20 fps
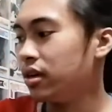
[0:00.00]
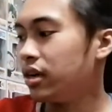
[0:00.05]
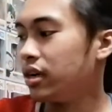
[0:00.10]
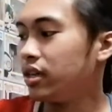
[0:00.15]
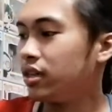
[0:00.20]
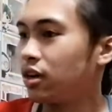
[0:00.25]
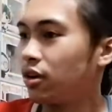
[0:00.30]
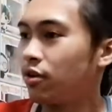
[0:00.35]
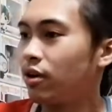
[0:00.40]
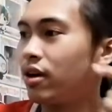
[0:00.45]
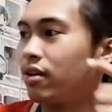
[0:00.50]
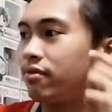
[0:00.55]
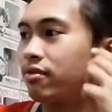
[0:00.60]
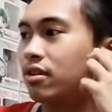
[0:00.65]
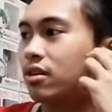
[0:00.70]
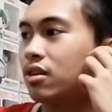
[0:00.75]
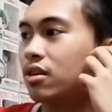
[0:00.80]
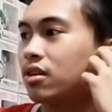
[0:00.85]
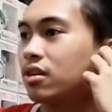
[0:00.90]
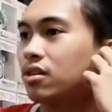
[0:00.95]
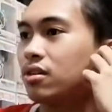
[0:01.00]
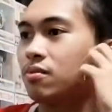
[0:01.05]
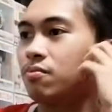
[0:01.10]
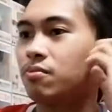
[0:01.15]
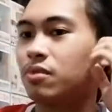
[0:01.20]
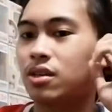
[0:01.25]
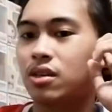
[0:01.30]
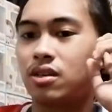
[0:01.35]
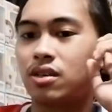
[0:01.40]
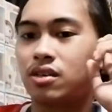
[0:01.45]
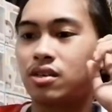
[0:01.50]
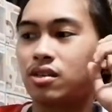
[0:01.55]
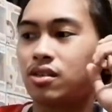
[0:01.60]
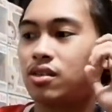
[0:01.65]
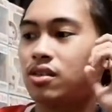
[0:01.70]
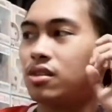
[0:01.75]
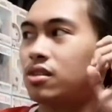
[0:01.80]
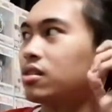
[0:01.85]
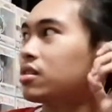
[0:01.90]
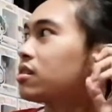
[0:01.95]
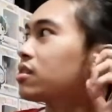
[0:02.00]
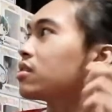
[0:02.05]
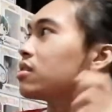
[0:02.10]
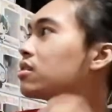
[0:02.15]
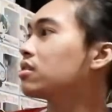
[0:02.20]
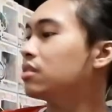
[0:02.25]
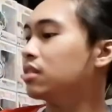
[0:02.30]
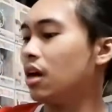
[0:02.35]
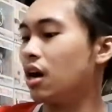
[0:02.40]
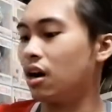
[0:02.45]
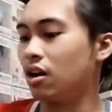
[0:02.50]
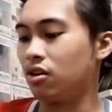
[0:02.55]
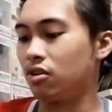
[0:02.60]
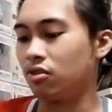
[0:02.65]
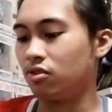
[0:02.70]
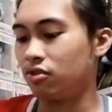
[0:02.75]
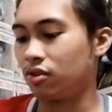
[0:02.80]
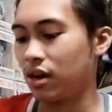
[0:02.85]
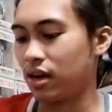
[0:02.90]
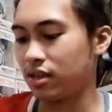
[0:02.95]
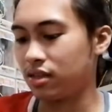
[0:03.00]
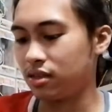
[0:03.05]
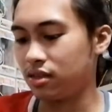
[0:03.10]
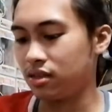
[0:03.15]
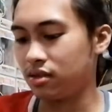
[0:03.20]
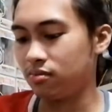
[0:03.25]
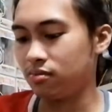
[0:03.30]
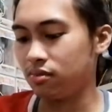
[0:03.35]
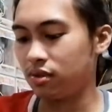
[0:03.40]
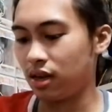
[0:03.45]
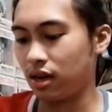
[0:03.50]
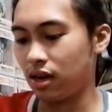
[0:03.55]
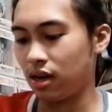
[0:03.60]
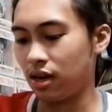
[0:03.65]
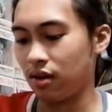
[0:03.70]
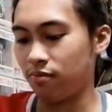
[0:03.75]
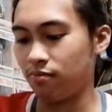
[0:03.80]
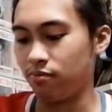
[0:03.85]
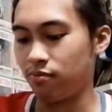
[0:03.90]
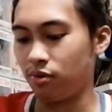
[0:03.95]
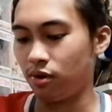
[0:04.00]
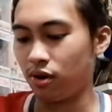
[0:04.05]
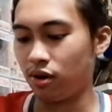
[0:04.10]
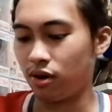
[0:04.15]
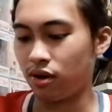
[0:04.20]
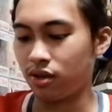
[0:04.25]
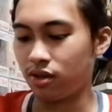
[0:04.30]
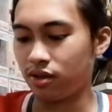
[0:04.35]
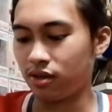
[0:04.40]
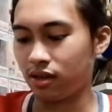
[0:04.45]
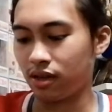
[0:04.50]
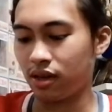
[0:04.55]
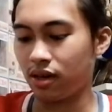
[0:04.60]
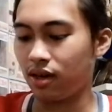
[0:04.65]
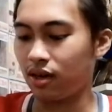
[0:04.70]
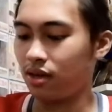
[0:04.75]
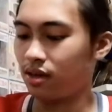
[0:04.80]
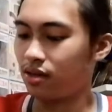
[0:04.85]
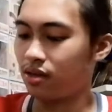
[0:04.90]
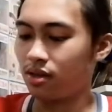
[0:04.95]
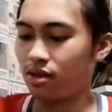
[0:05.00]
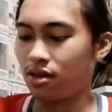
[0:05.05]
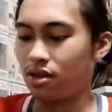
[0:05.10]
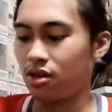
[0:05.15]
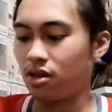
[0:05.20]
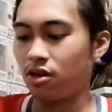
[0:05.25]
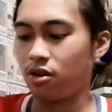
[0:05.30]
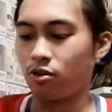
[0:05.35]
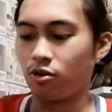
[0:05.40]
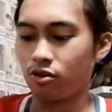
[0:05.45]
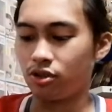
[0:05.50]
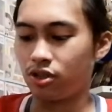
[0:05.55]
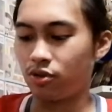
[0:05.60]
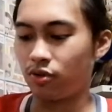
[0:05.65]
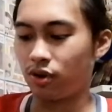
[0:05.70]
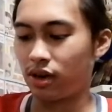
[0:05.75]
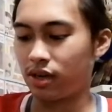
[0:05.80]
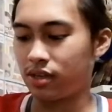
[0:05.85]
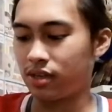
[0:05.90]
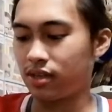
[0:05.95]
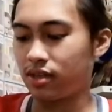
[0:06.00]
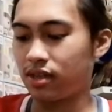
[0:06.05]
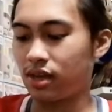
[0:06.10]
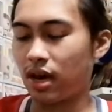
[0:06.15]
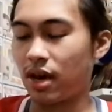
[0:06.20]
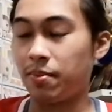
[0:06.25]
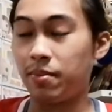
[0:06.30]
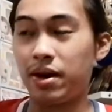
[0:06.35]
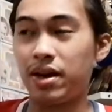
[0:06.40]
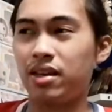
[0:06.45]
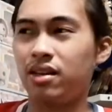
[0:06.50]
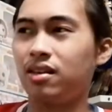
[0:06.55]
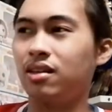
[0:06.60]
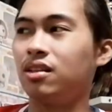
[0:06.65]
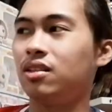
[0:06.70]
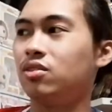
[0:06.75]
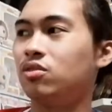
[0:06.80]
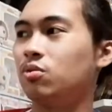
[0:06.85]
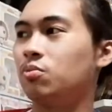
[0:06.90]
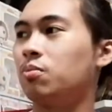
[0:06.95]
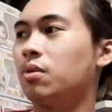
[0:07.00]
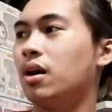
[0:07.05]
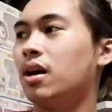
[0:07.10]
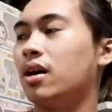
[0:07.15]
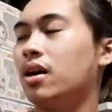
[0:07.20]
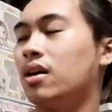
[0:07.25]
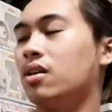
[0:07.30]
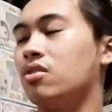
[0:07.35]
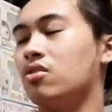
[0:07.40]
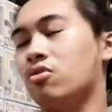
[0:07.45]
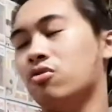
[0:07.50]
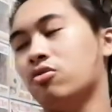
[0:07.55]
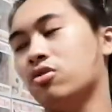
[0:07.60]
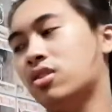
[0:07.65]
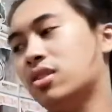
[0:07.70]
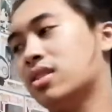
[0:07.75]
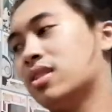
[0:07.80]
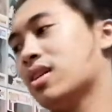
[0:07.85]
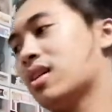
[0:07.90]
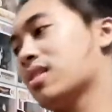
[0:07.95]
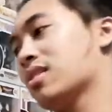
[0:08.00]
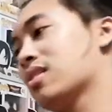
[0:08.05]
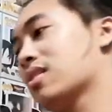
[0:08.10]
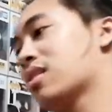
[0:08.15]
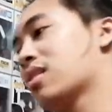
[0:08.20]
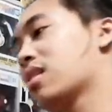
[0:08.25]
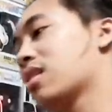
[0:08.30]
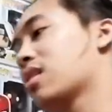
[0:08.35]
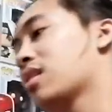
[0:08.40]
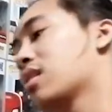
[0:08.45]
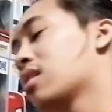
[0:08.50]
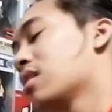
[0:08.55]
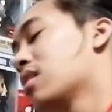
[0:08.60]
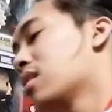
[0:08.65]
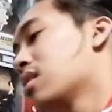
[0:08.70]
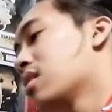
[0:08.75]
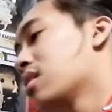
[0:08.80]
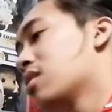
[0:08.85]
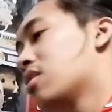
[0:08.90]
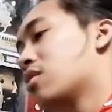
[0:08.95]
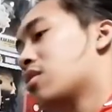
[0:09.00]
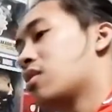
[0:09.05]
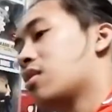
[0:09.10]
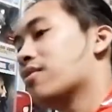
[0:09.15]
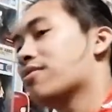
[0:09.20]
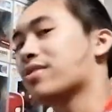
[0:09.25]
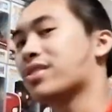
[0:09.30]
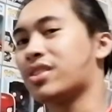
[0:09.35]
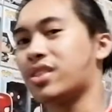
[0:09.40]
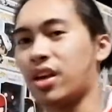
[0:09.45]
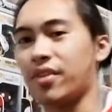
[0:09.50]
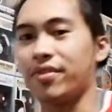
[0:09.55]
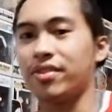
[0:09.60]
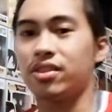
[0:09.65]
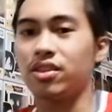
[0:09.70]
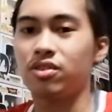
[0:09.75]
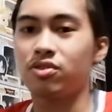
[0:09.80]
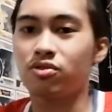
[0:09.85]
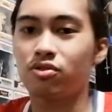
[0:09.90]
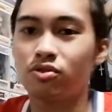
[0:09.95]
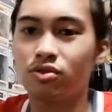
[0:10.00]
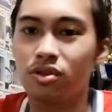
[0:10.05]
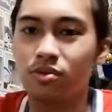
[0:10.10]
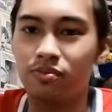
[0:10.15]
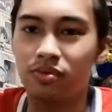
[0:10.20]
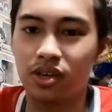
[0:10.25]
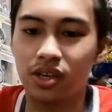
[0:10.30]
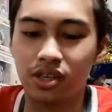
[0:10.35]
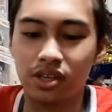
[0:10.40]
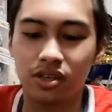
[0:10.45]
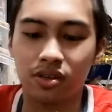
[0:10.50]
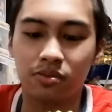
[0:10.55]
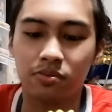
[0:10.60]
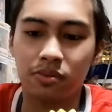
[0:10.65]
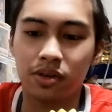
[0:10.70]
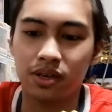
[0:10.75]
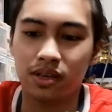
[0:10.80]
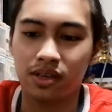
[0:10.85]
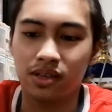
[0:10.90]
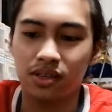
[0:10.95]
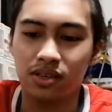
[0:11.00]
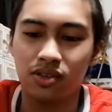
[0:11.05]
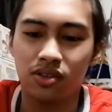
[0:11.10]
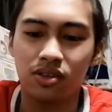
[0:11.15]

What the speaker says: And however, because now that I bought the OG ones, I might need to buy an OG Sasuke of the 72's version because